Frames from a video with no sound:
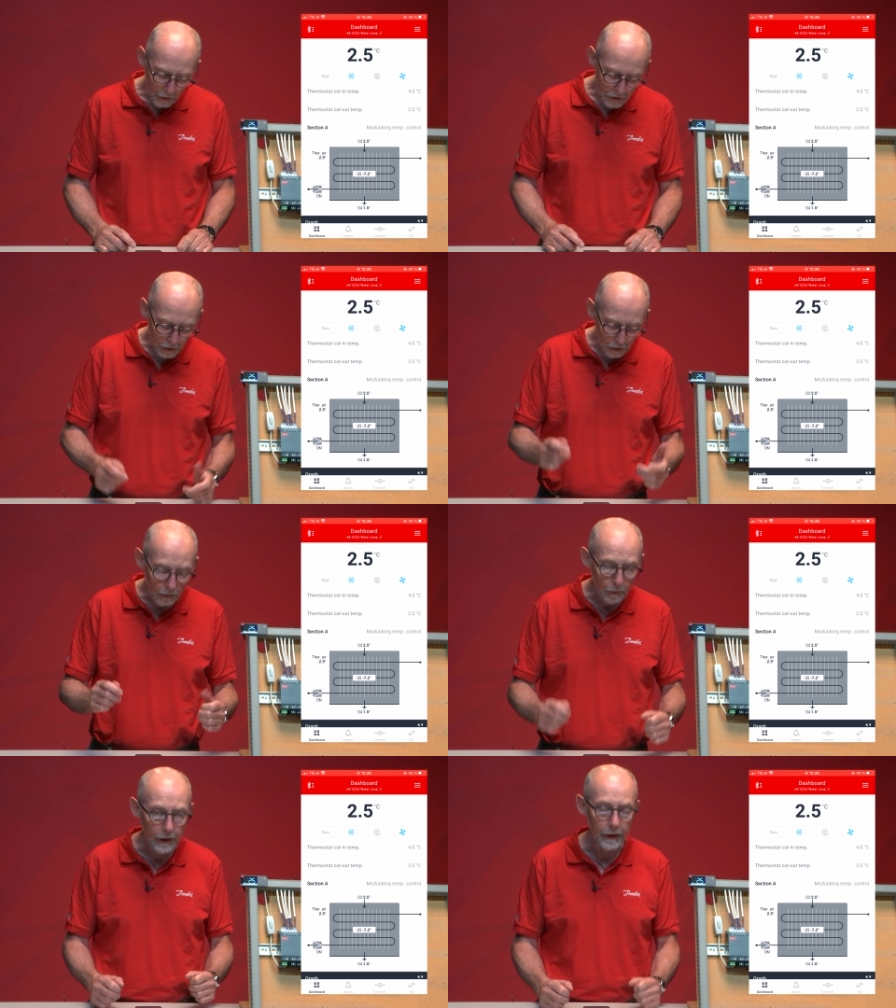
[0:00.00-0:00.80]
also
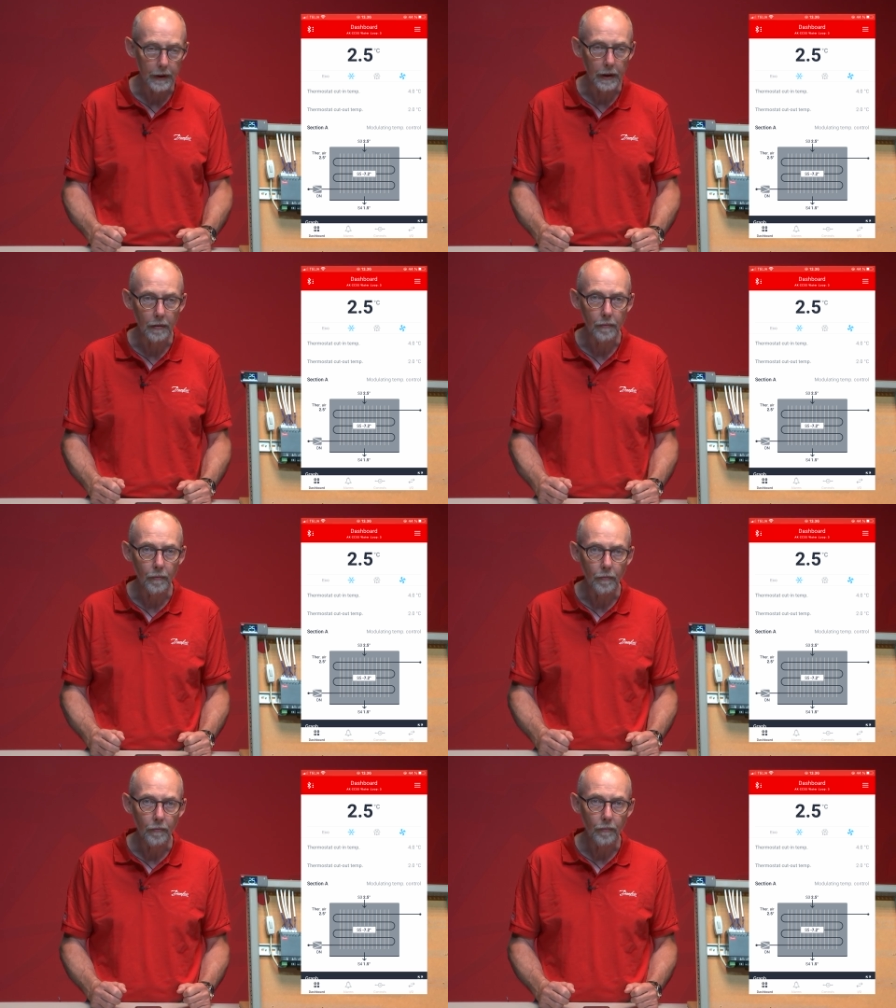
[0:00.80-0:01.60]
whether the
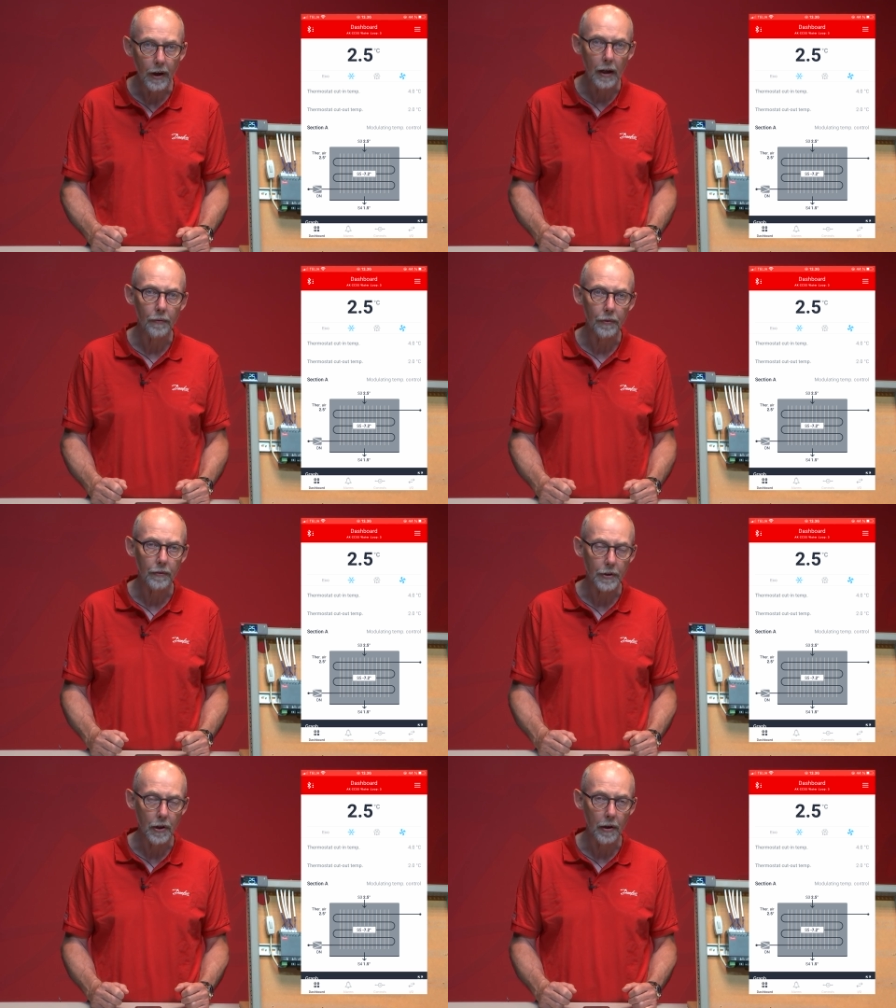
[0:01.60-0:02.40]
valve,
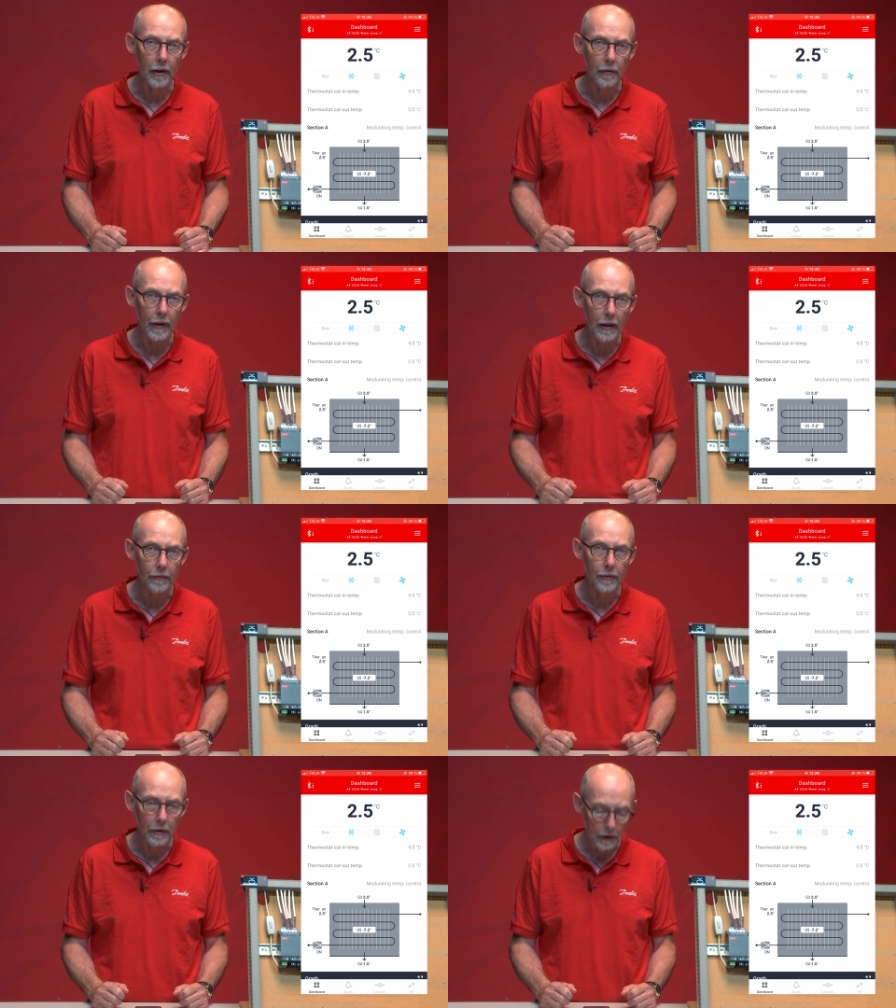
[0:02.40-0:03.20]
the solenoid valve
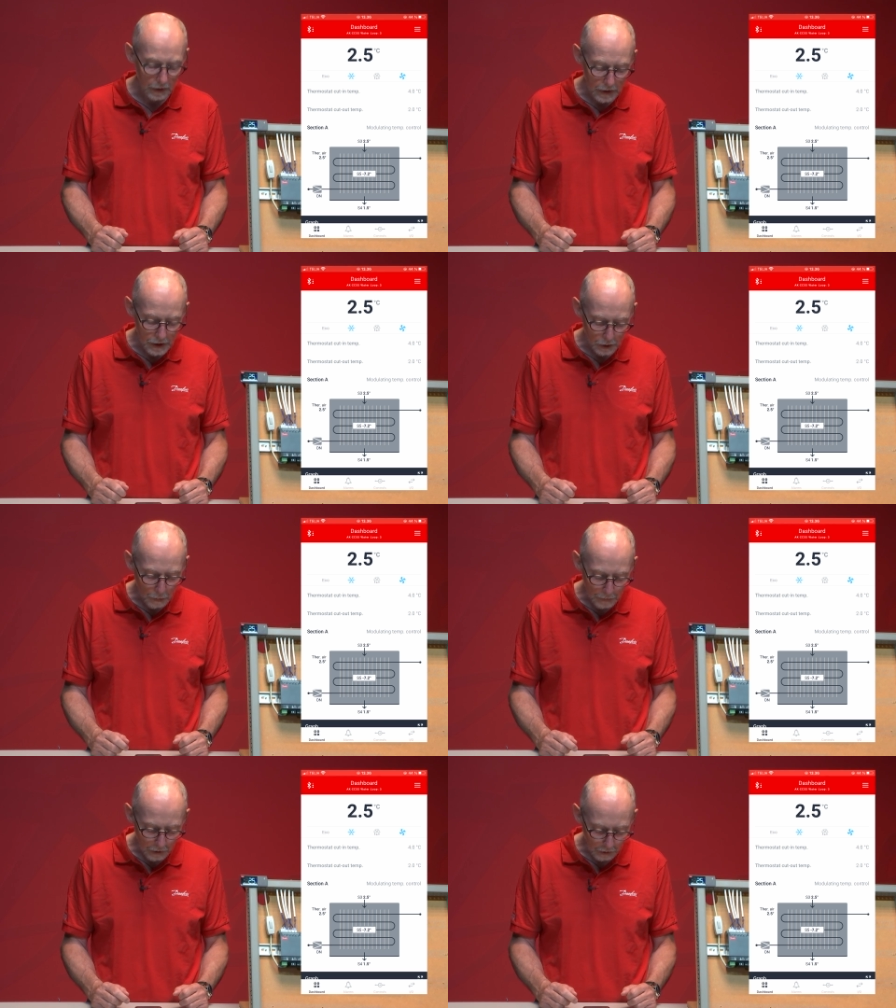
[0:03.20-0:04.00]
is
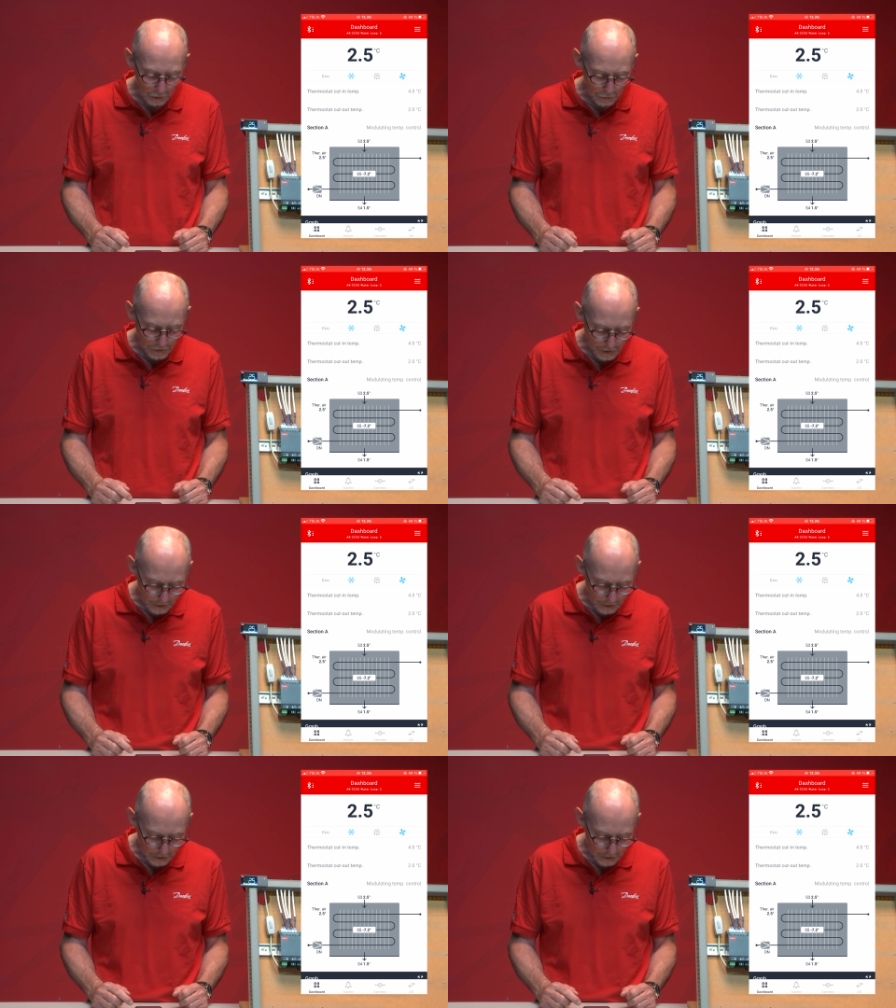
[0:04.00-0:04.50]
open or closed.